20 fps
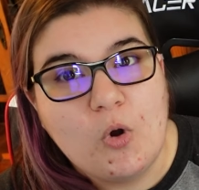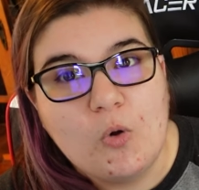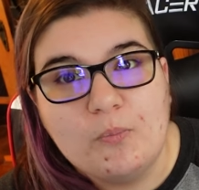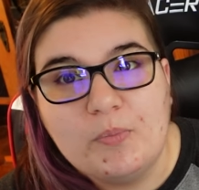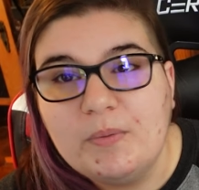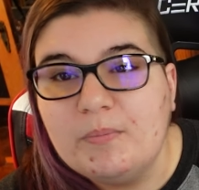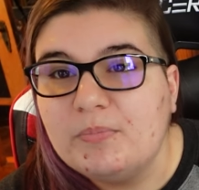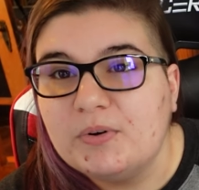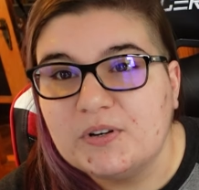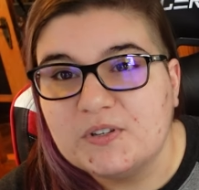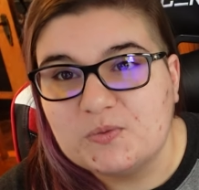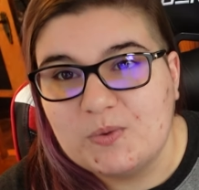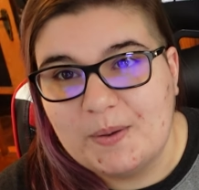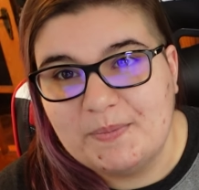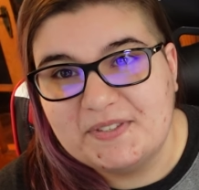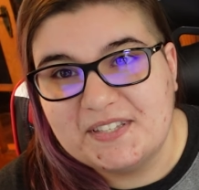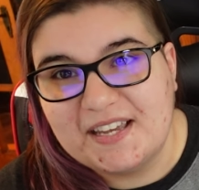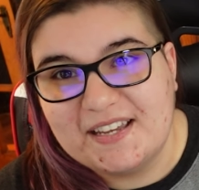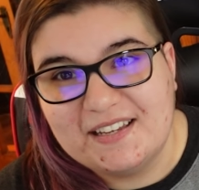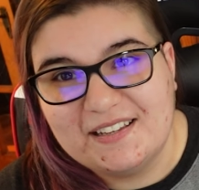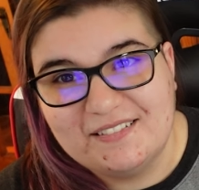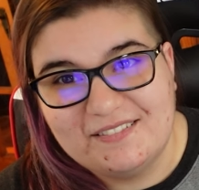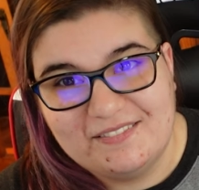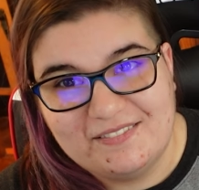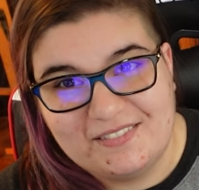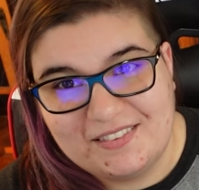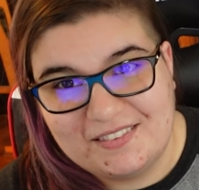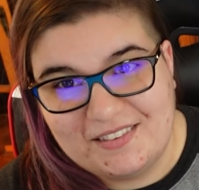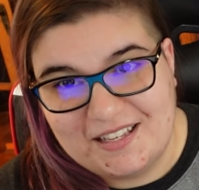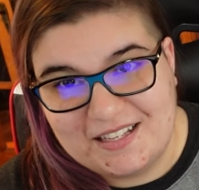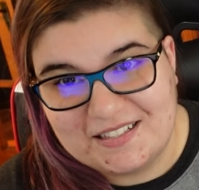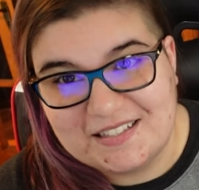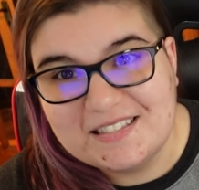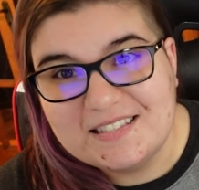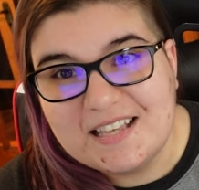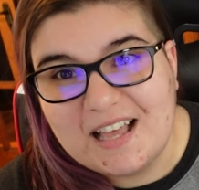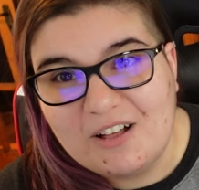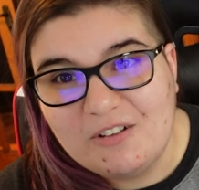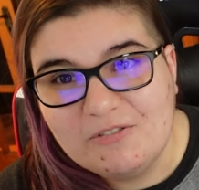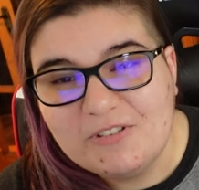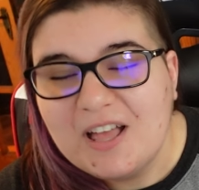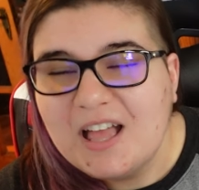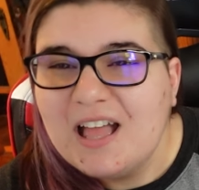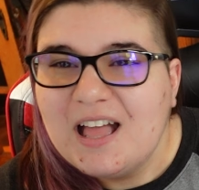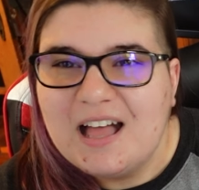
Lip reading: Open Books website itself,